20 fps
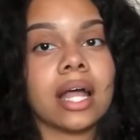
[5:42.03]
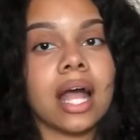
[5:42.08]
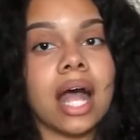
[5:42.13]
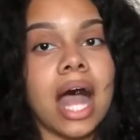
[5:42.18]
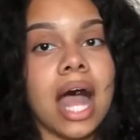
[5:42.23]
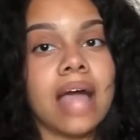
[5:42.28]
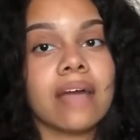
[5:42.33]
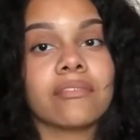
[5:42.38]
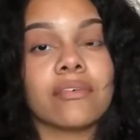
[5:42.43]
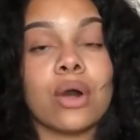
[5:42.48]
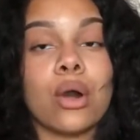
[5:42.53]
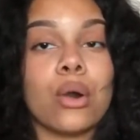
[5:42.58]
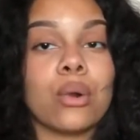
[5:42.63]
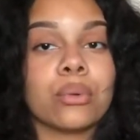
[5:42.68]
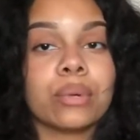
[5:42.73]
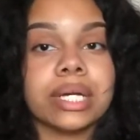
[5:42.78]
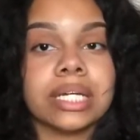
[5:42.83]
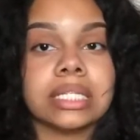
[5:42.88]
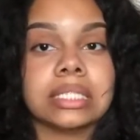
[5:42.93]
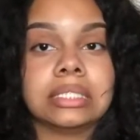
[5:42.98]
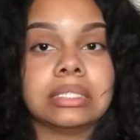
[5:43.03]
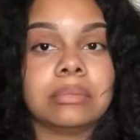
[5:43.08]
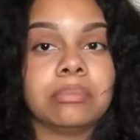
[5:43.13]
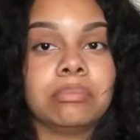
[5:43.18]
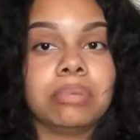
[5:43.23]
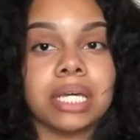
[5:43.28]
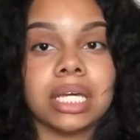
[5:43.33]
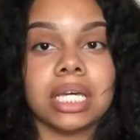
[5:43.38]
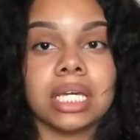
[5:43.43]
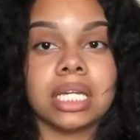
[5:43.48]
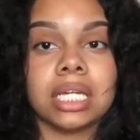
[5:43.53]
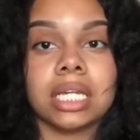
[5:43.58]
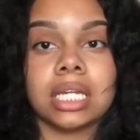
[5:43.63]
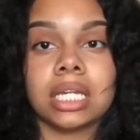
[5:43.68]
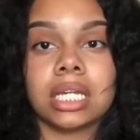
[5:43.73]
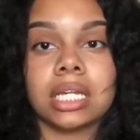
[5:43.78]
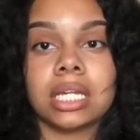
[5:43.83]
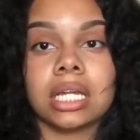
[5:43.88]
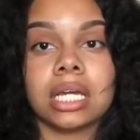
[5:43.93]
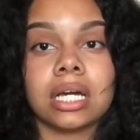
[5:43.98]
I've always been
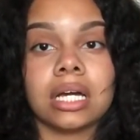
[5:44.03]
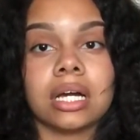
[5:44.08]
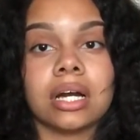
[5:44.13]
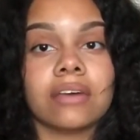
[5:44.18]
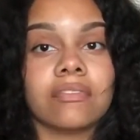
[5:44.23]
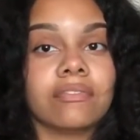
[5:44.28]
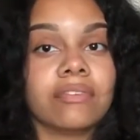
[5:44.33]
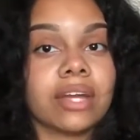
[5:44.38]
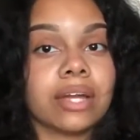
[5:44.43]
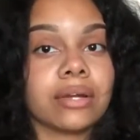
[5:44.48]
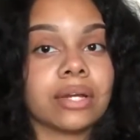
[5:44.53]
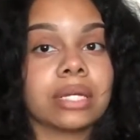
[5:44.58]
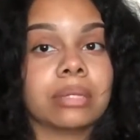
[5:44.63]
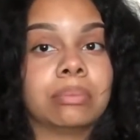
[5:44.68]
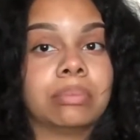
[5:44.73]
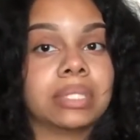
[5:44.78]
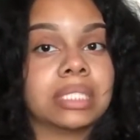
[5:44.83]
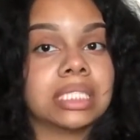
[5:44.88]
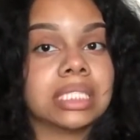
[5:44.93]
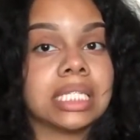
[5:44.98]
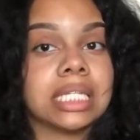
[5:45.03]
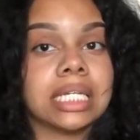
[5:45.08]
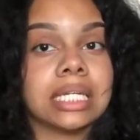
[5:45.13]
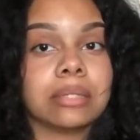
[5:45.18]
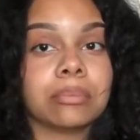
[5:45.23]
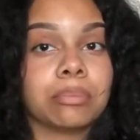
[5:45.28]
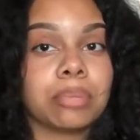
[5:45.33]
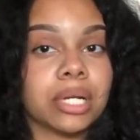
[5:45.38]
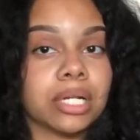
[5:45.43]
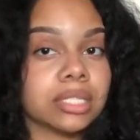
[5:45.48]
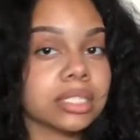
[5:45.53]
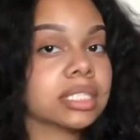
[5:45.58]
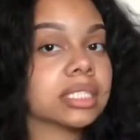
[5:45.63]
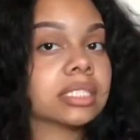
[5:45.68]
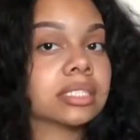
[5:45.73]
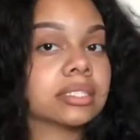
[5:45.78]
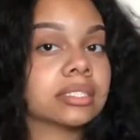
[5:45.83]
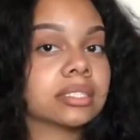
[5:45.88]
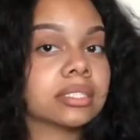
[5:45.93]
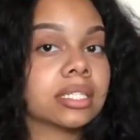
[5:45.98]
a very petite person,
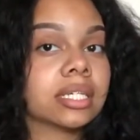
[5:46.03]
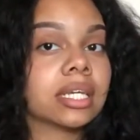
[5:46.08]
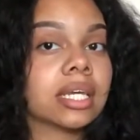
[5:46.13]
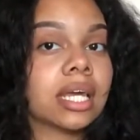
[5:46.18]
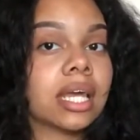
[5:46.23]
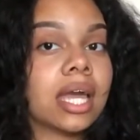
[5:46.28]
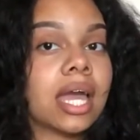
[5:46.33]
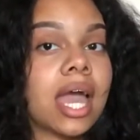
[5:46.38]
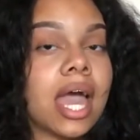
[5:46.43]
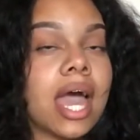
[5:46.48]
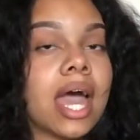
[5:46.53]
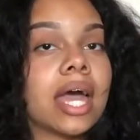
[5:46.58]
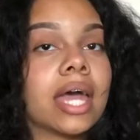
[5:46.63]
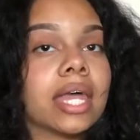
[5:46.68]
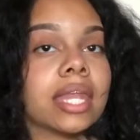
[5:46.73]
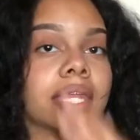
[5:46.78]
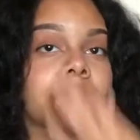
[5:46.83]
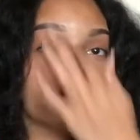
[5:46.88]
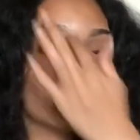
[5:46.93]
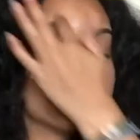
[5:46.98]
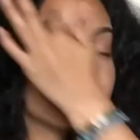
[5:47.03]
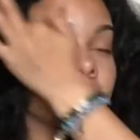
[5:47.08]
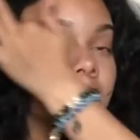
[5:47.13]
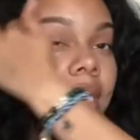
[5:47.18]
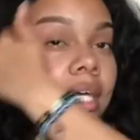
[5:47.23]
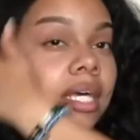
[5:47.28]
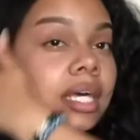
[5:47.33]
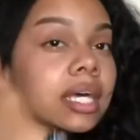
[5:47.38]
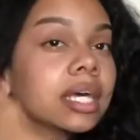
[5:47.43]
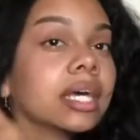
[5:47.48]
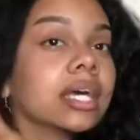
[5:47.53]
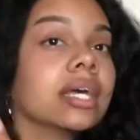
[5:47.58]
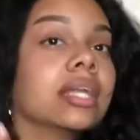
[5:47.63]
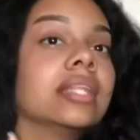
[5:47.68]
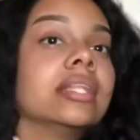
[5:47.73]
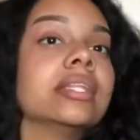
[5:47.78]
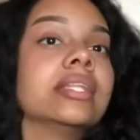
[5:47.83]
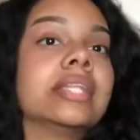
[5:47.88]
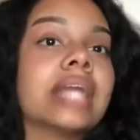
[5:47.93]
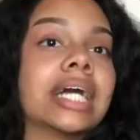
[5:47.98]
and
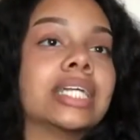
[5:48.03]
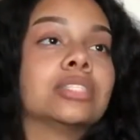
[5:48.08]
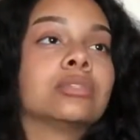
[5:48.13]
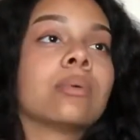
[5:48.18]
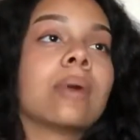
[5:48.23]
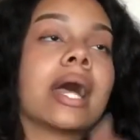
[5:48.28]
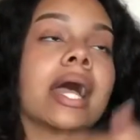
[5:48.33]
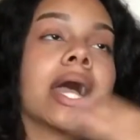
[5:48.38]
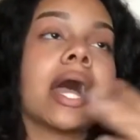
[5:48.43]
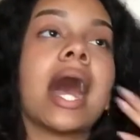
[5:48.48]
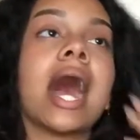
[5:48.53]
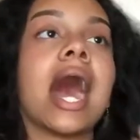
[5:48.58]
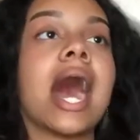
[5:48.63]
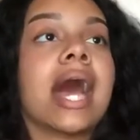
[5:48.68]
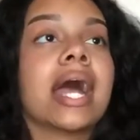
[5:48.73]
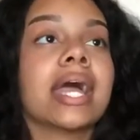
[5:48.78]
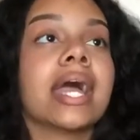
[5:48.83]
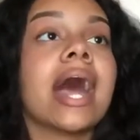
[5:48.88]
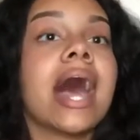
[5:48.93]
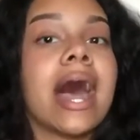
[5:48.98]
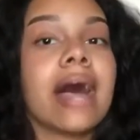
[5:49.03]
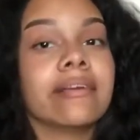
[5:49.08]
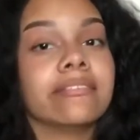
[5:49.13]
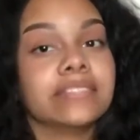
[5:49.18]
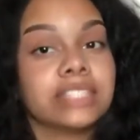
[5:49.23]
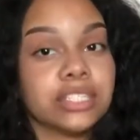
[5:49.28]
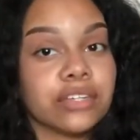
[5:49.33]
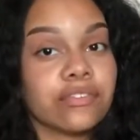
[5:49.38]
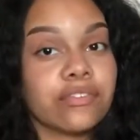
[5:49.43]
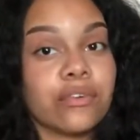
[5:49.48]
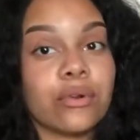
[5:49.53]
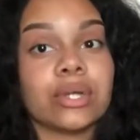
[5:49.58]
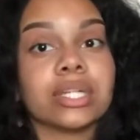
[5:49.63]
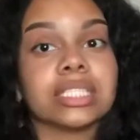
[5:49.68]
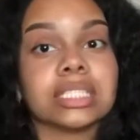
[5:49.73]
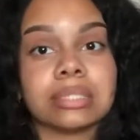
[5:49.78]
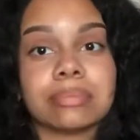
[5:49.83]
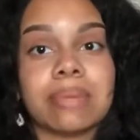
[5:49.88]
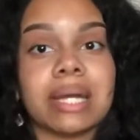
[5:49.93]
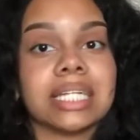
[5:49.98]
that's why I have to
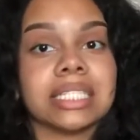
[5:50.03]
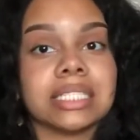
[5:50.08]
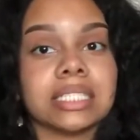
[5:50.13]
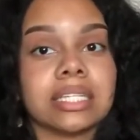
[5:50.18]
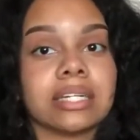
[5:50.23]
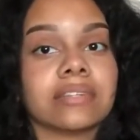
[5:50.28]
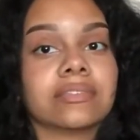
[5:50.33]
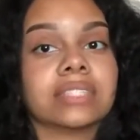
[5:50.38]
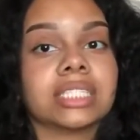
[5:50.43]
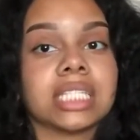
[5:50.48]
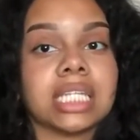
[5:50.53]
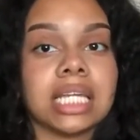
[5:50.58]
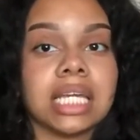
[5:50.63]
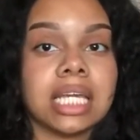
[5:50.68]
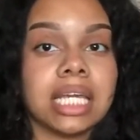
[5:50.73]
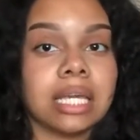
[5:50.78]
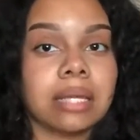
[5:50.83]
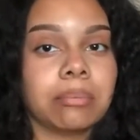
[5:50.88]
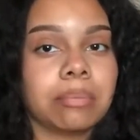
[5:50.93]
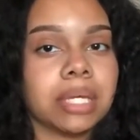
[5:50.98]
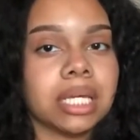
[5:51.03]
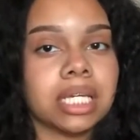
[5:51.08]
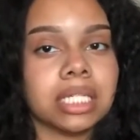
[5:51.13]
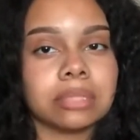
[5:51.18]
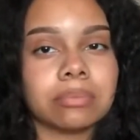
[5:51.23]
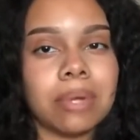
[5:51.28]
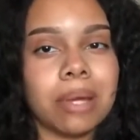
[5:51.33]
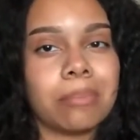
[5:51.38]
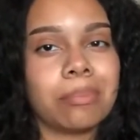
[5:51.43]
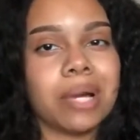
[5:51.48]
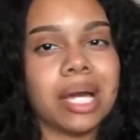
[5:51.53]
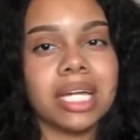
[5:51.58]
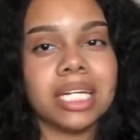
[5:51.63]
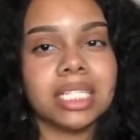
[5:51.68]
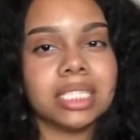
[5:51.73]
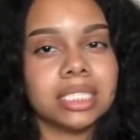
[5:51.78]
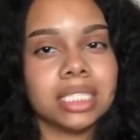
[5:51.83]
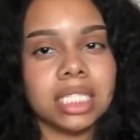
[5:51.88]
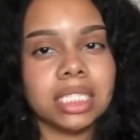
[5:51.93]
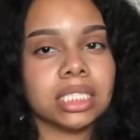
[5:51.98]
force myself to eat, because my body
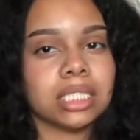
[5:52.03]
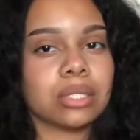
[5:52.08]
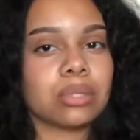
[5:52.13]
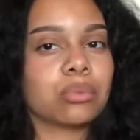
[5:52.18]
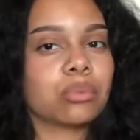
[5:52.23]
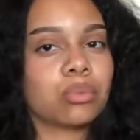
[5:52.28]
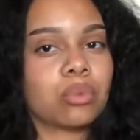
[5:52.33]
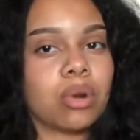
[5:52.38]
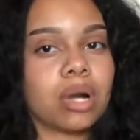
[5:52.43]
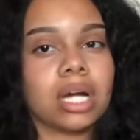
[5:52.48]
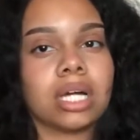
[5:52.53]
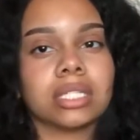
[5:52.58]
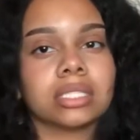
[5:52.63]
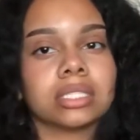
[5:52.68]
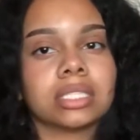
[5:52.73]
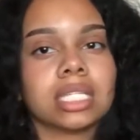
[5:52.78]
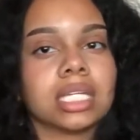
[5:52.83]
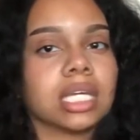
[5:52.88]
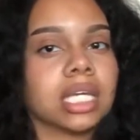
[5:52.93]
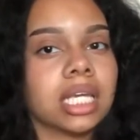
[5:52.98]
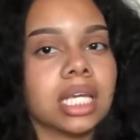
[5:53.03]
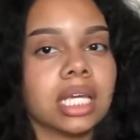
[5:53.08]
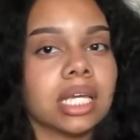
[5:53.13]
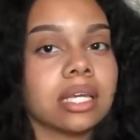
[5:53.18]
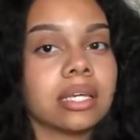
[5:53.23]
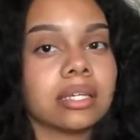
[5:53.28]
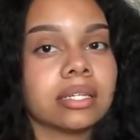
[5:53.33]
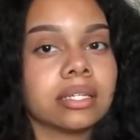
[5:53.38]
doesn't want to eat